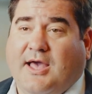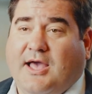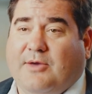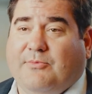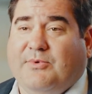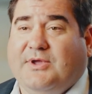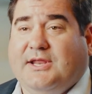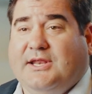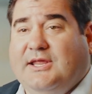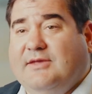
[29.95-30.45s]

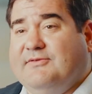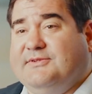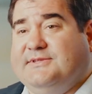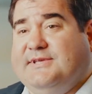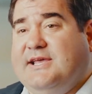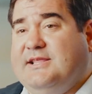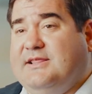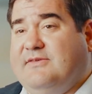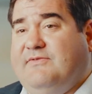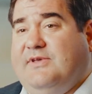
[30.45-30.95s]
And we can even
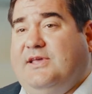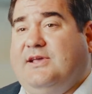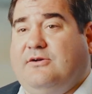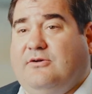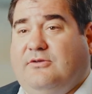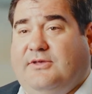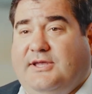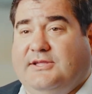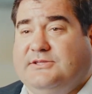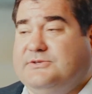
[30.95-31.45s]
take the
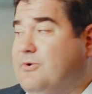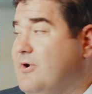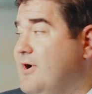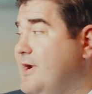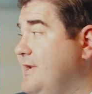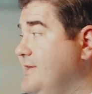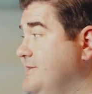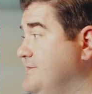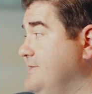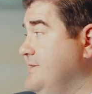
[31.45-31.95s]
vehicle into our
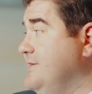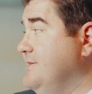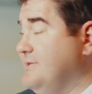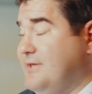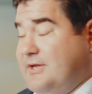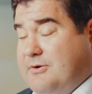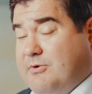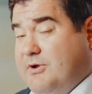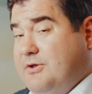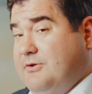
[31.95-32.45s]
ADCs
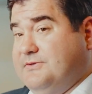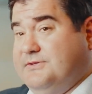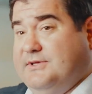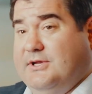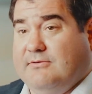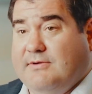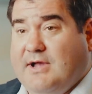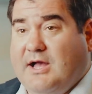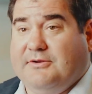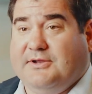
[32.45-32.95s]
like what you
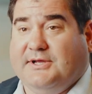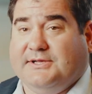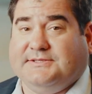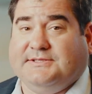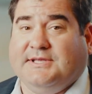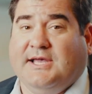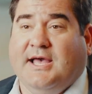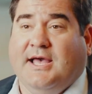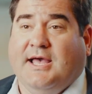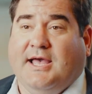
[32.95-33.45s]
see around us